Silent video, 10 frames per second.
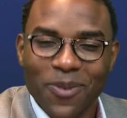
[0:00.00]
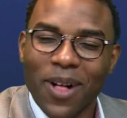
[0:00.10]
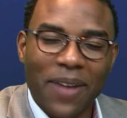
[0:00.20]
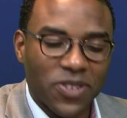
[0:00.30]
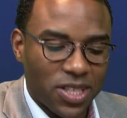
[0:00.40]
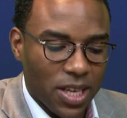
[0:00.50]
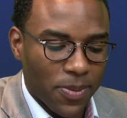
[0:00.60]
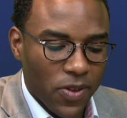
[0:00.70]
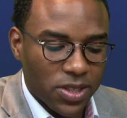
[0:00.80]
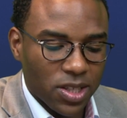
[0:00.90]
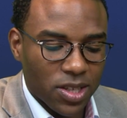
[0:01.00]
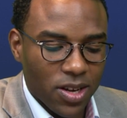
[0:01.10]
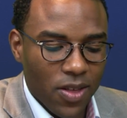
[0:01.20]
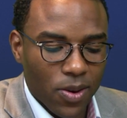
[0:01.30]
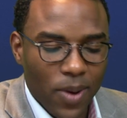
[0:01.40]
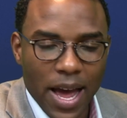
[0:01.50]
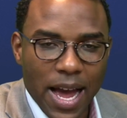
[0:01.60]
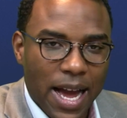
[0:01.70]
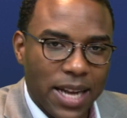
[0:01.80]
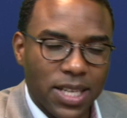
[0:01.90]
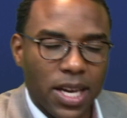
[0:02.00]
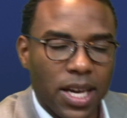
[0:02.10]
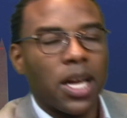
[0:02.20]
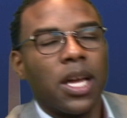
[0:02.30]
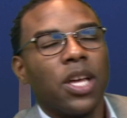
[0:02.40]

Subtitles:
We'll have to see. But this is just another way. I got to tell you,